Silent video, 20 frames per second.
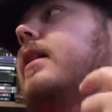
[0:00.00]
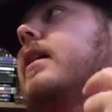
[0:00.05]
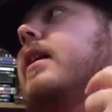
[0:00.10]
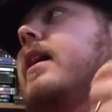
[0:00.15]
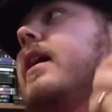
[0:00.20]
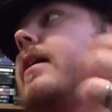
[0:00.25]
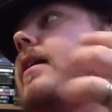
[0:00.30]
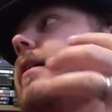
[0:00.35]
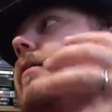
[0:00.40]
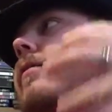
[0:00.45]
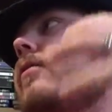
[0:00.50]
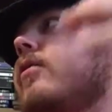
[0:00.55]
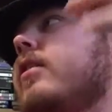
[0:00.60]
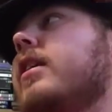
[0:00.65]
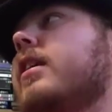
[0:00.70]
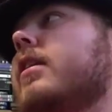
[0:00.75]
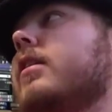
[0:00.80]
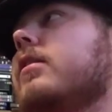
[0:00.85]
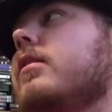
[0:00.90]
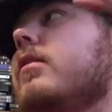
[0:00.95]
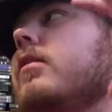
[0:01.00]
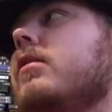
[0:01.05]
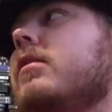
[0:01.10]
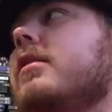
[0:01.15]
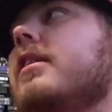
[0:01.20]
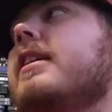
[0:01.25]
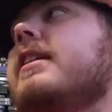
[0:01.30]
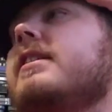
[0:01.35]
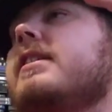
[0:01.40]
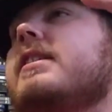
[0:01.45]
I created a
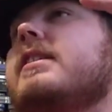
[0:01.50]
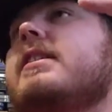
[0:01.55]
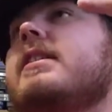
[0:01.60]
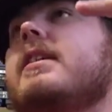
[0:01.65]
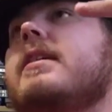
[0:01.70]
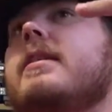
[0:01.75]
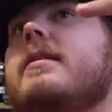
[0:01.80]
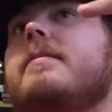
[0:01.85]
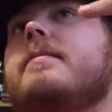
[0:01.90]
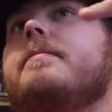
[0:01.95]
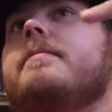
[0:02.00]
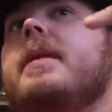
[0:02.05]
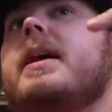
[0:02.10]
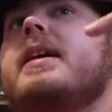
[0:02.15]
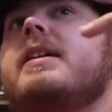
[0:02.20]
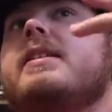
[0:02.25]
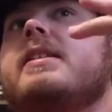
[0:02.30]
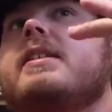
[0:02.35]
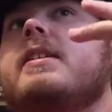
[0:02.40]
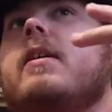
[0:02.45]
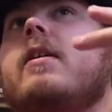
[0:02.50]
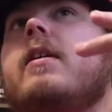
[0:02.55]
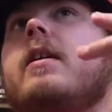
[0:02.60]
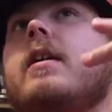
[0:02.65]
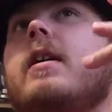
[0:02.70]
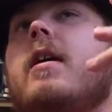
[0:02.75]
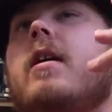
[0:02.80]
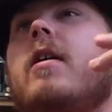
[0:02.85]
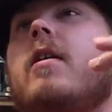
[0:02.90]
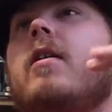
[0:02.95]
little list based
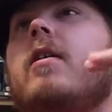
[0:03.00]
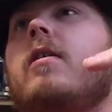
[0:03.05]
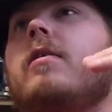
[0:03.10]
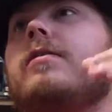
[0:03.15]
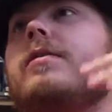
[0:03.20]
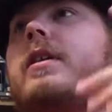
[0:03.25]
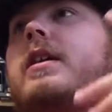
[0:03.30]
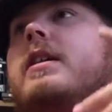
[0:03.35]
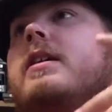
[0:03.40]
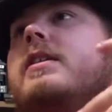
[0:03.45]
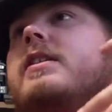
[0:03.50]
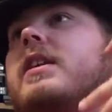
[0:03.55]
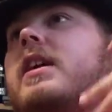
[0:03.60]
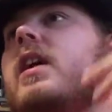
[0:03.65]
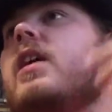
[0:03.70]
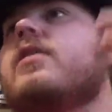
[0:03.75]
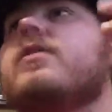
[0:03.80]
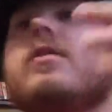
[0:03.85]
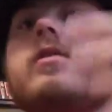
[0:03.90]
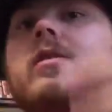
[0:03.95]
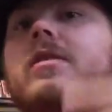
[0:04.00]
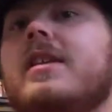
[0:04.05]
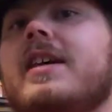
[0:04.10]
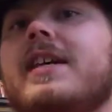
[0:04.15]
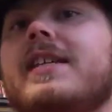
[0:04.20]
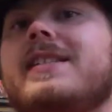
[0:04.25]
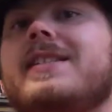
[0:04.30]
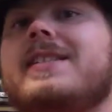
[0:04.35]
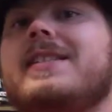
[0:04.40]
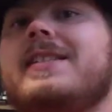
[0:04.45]
on all these other
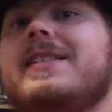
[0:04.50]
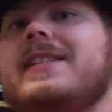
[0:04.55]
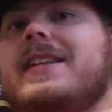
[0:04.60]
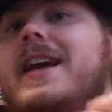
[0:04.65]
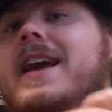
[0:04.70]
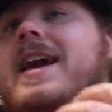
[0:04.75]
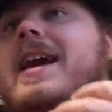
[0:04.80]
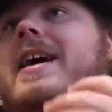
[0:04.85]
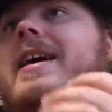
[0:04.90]
lists